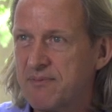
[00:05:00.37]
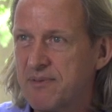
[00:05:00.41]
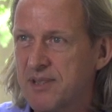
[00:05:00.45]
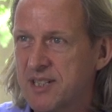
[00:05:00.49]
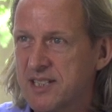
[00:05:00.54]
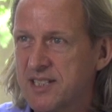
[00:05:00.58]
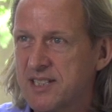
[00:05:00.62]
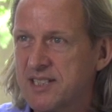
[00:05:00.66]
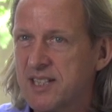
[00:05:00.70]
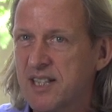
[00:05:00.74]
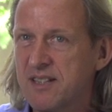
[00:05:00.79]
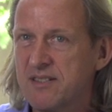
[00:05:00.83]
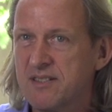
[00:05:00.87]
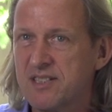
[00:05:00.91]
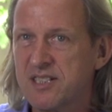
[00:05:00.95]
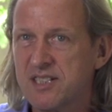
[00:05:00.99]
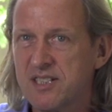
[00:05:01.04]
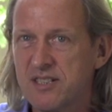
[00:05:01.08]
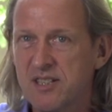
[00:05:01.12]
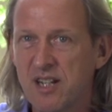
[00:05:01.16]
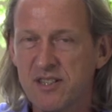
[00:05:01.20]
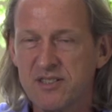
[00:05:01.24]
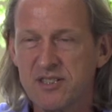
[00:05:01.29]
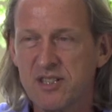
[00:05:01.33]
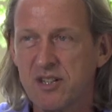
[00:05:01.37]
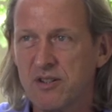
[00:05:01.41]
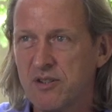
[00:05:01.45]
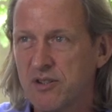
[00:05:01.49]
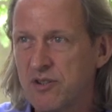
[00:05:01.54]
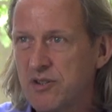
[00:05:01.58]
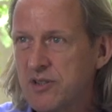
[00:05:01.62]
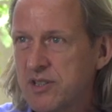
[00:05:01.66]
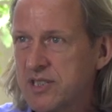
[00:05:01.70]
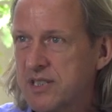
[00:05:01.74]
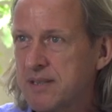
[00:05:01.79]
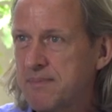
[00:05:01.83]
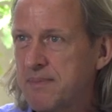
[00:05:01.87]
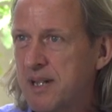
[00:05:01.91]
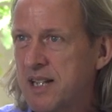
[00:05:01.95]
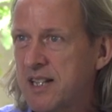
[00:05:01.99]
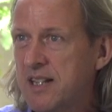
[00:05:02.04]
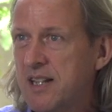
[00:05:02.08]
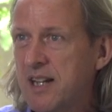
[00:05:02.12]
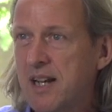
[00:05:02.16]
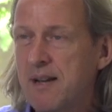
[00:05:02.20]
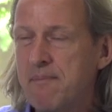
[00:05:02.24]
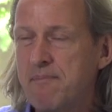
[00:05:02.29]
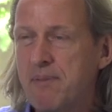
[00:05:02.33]
What is, it's not so good. I
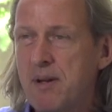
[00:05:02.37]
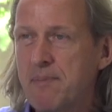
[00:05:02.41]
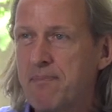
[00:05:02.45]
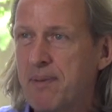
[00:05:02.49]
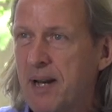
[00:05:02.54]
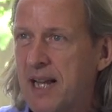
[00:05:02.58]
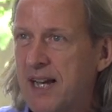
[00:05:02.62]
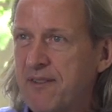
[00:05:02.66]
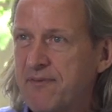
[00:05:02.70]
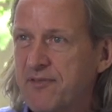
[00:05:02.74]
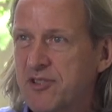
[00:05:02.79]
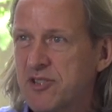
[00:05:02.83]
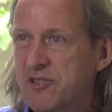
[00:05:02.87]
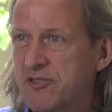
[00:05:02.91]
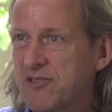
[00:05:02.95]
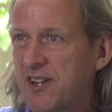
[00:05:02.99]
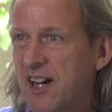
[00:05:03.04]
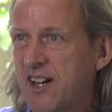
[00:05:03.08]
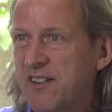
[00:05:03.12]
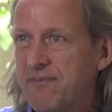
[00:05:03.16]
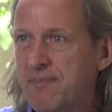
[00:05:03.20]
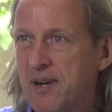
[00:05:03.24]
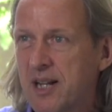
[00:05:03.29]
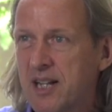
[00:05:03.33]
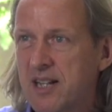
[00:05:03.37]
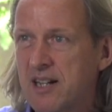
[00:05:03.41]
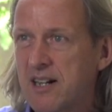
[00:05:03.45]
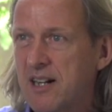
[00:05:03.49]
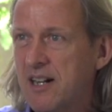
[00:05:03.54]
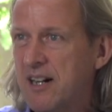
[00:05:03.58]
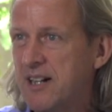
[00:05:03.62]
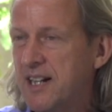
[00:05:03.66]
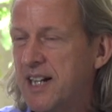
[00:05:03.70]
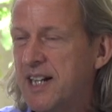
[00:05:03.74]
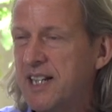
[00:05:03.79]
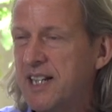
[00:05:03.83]
mean, people have to drive by car.